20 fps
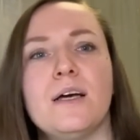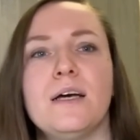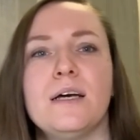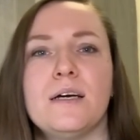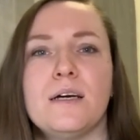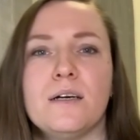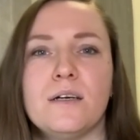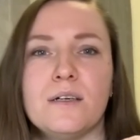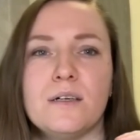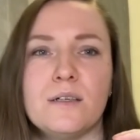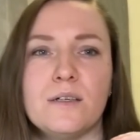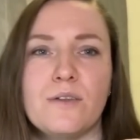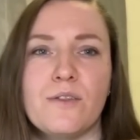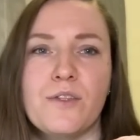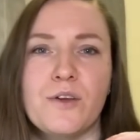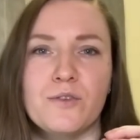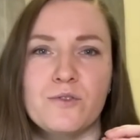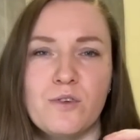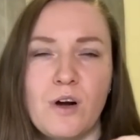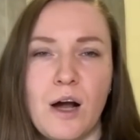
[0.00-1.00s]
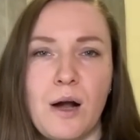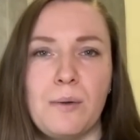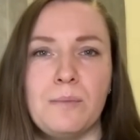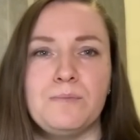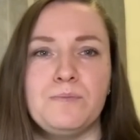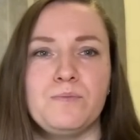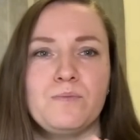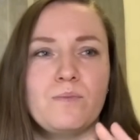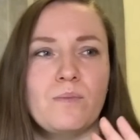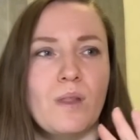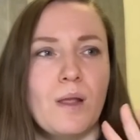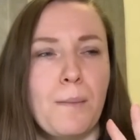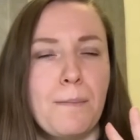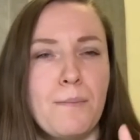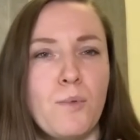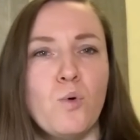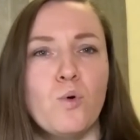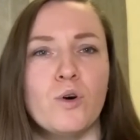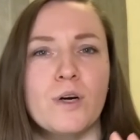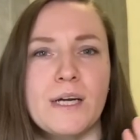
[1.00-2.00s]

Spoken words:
there are more